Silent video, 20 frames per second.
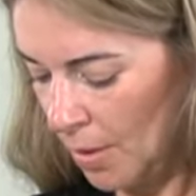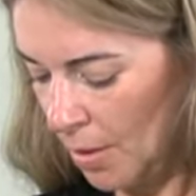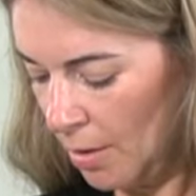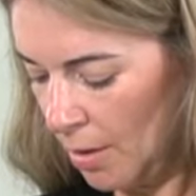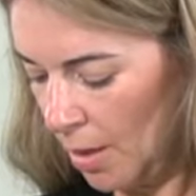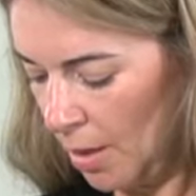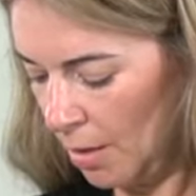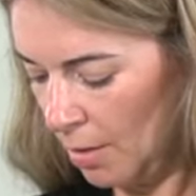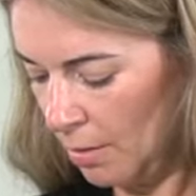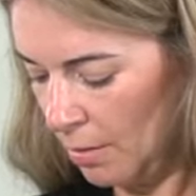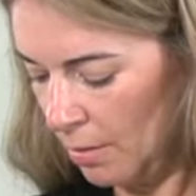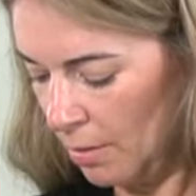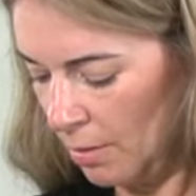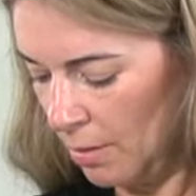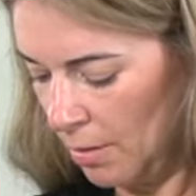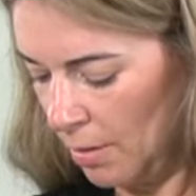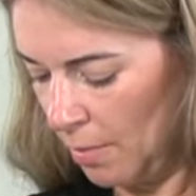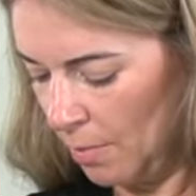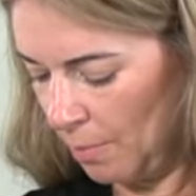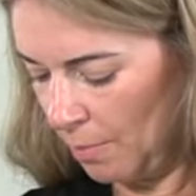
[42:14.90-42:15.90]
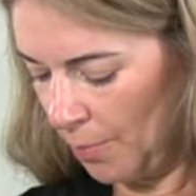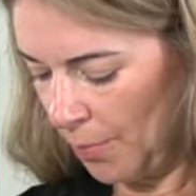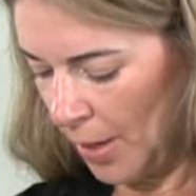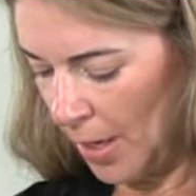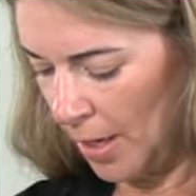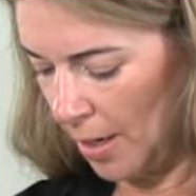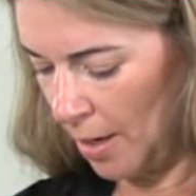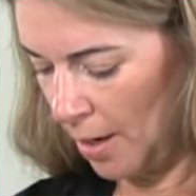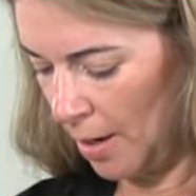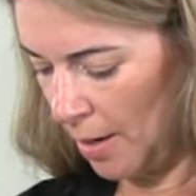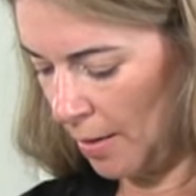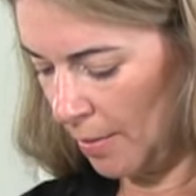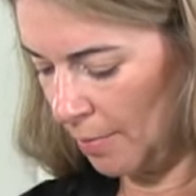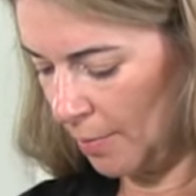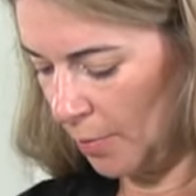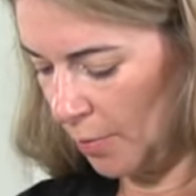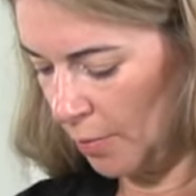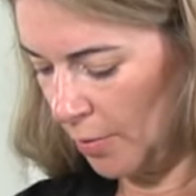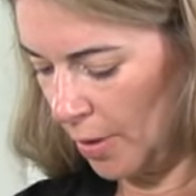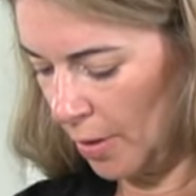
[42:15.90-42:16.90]
Yeah, but
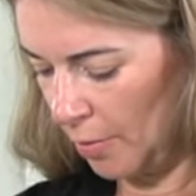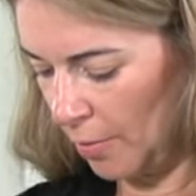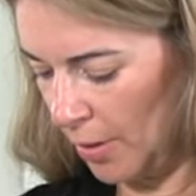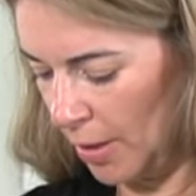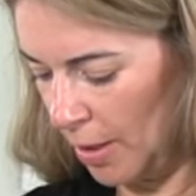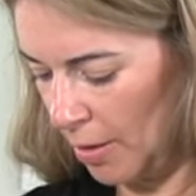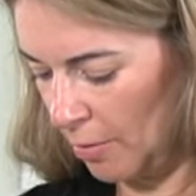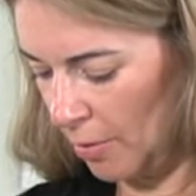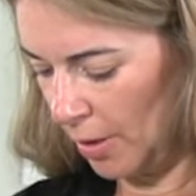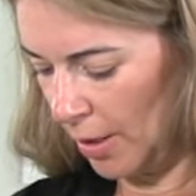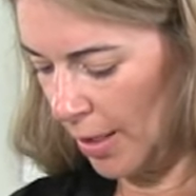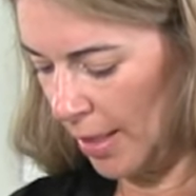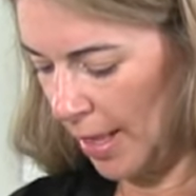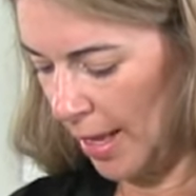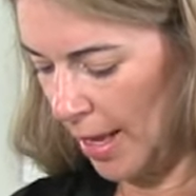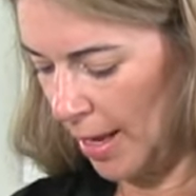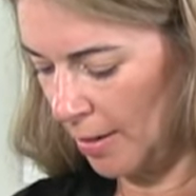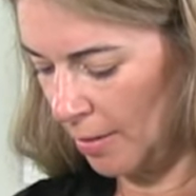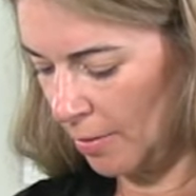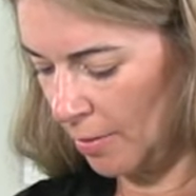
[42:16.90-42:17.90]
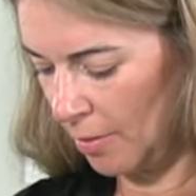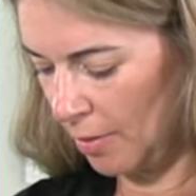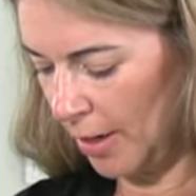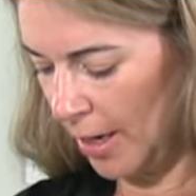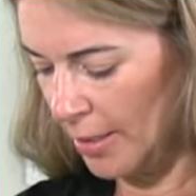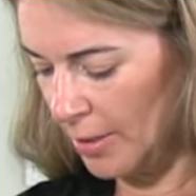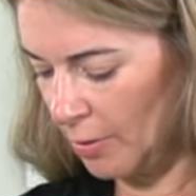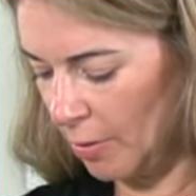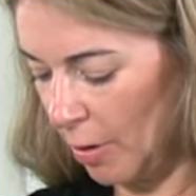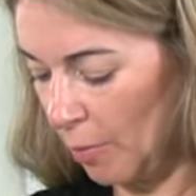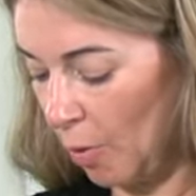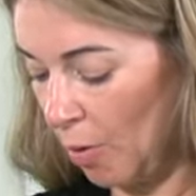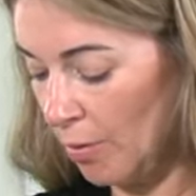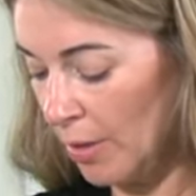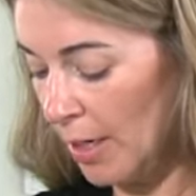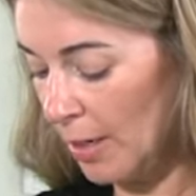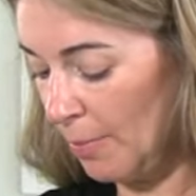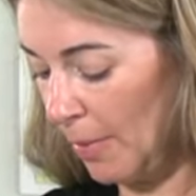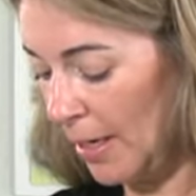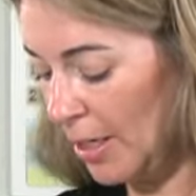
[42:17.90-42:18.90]
um, there we go. Look at that. Okay, so I
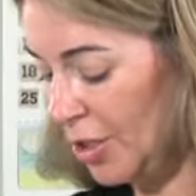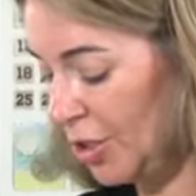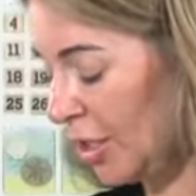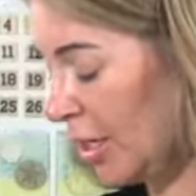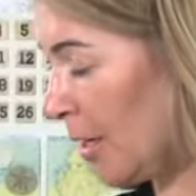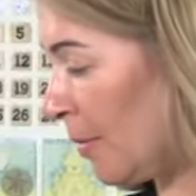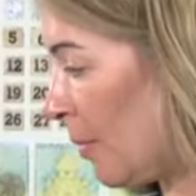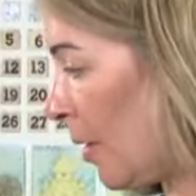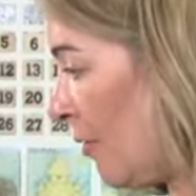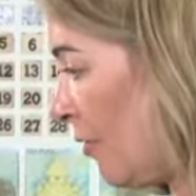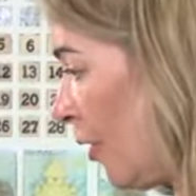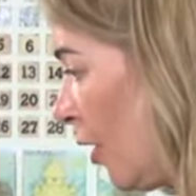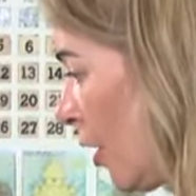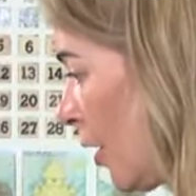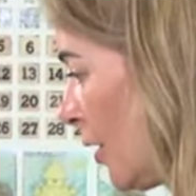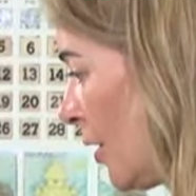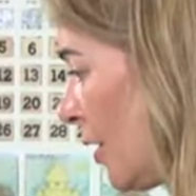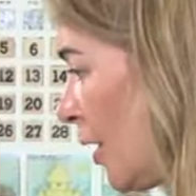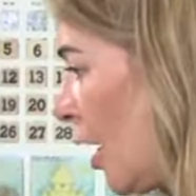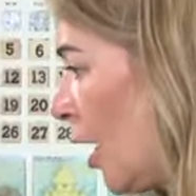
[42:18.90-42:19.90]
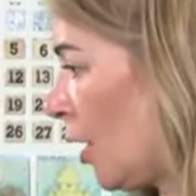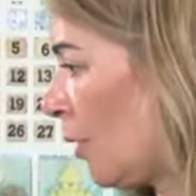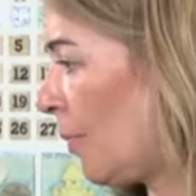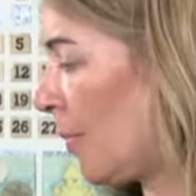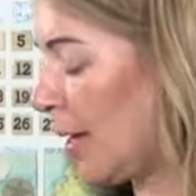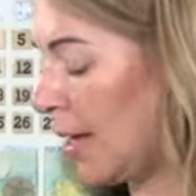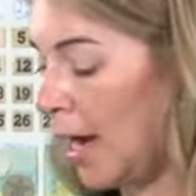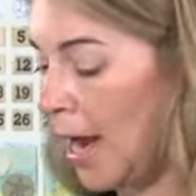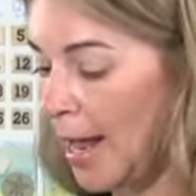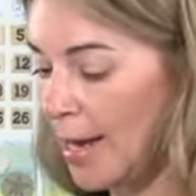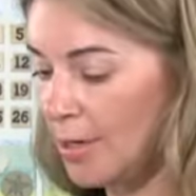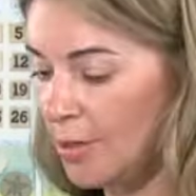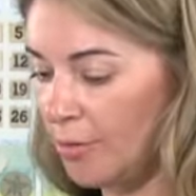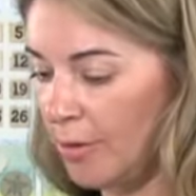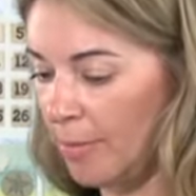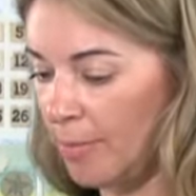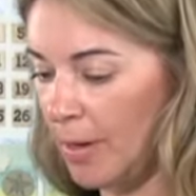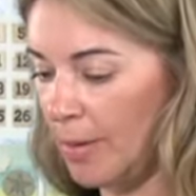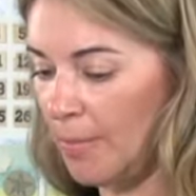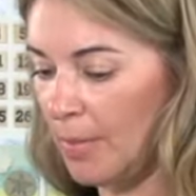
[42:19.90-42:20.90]
won't need my shim of cardstock, but I do
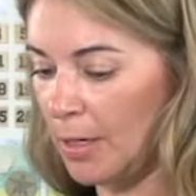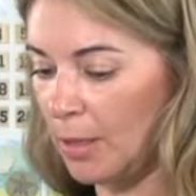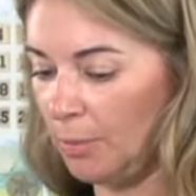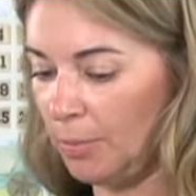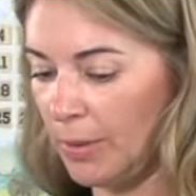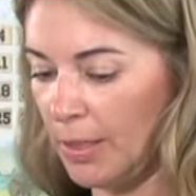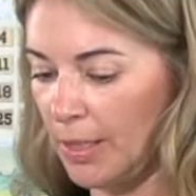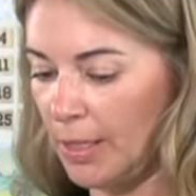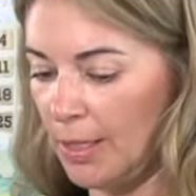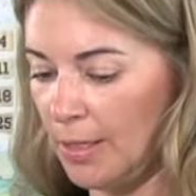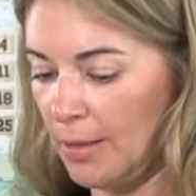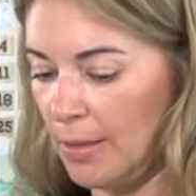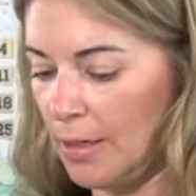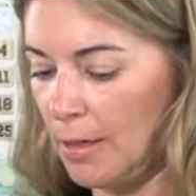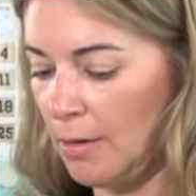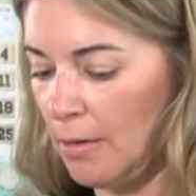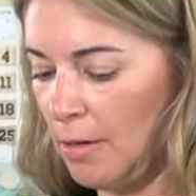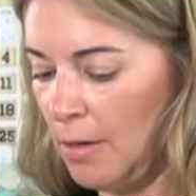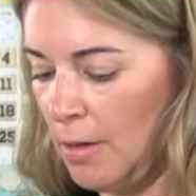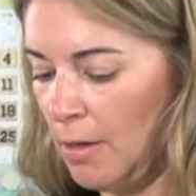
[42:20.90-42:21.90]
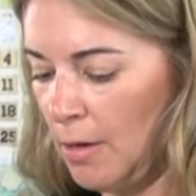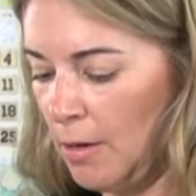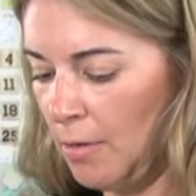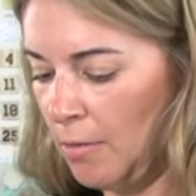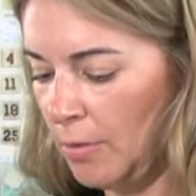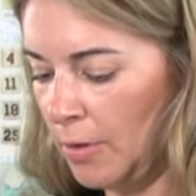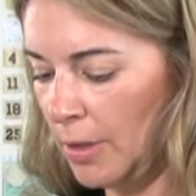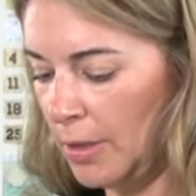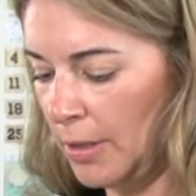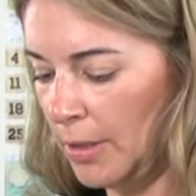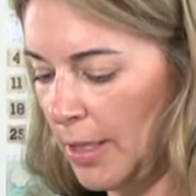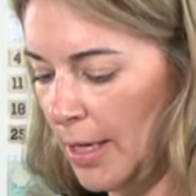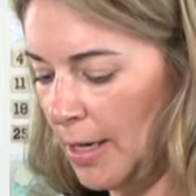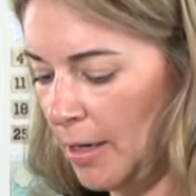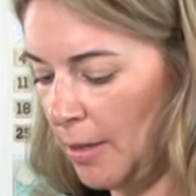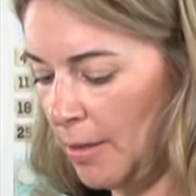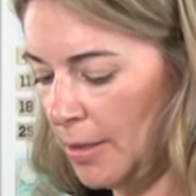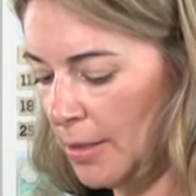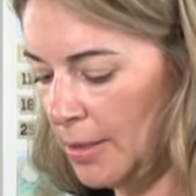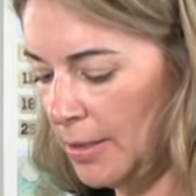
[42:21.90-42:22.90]
have my metal plate in there. I'm gonna lay
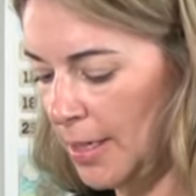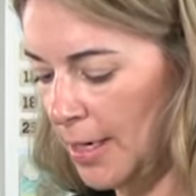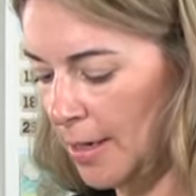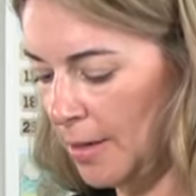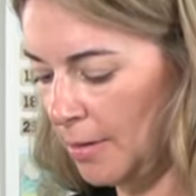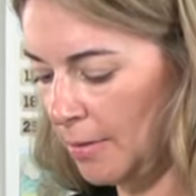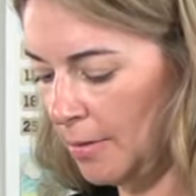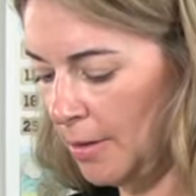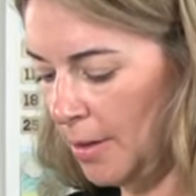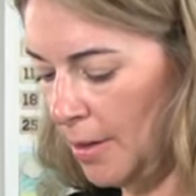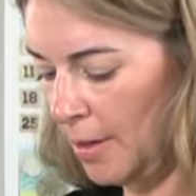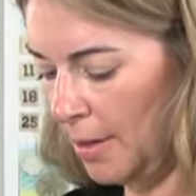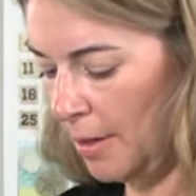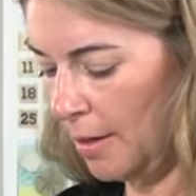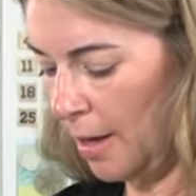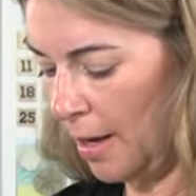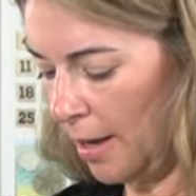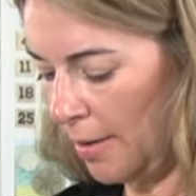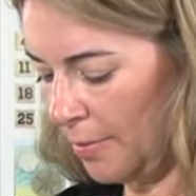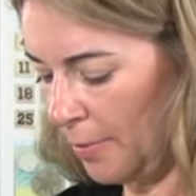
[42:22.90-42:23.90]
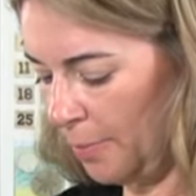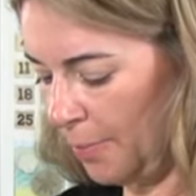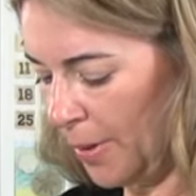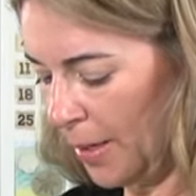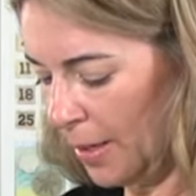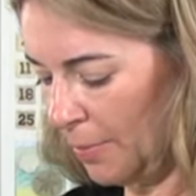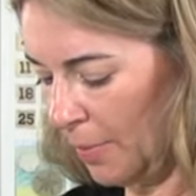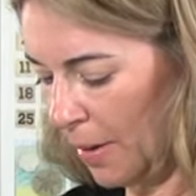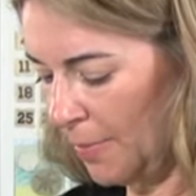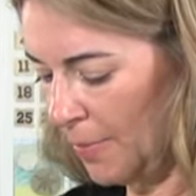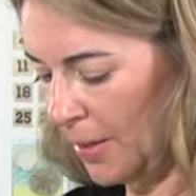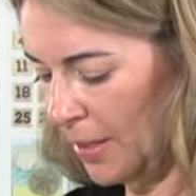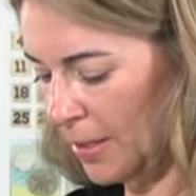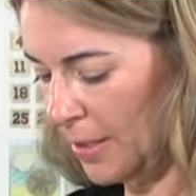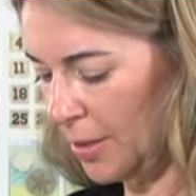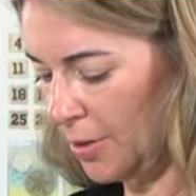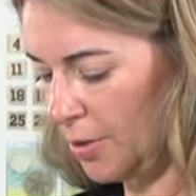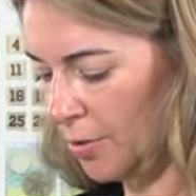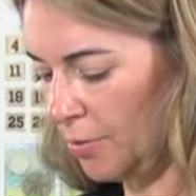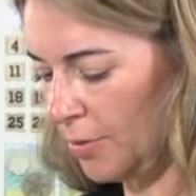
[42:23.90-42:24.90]
all this down. The big, my
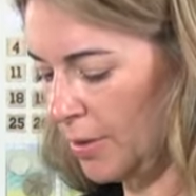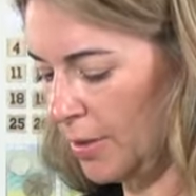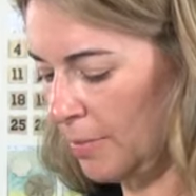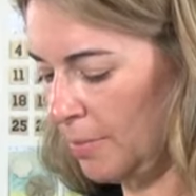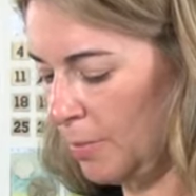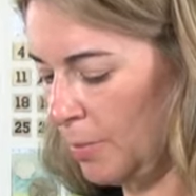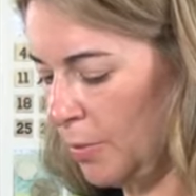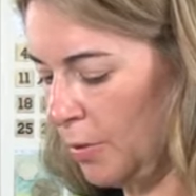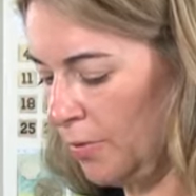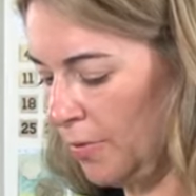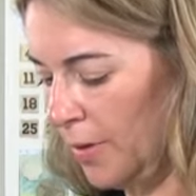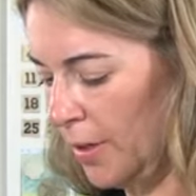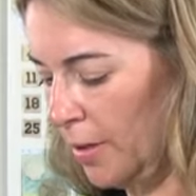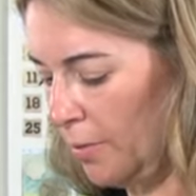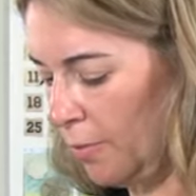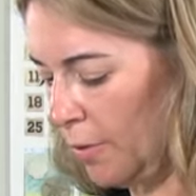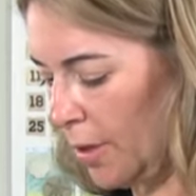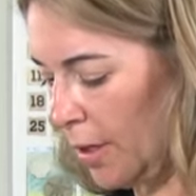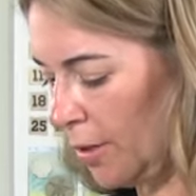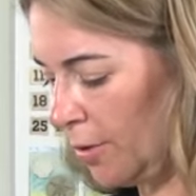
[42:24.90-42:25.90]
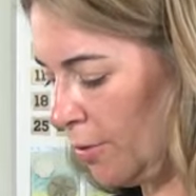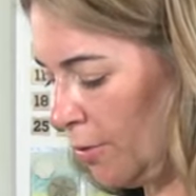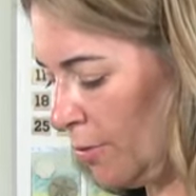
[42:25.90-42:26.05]
biggest issue is the moving when I